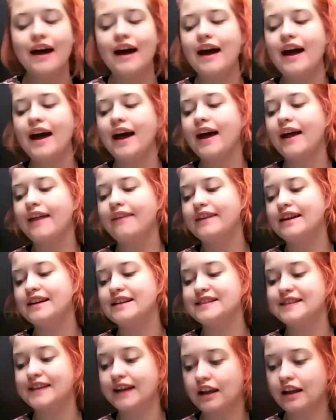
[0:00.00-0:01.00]
and the
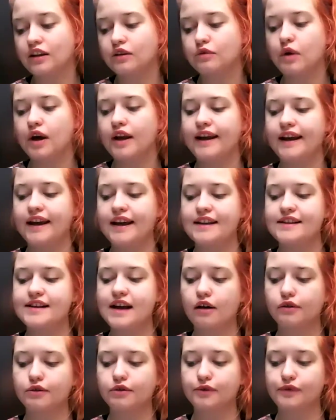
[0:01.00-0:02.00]
second one is
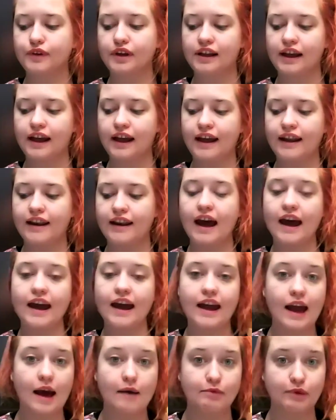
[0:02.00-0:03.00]
how to fill an
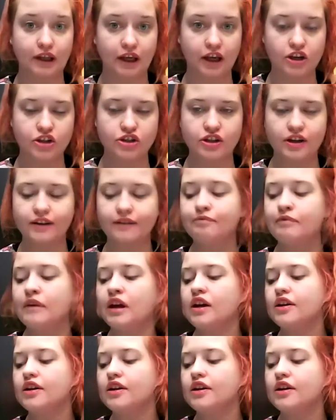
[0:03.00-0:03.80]
IA application.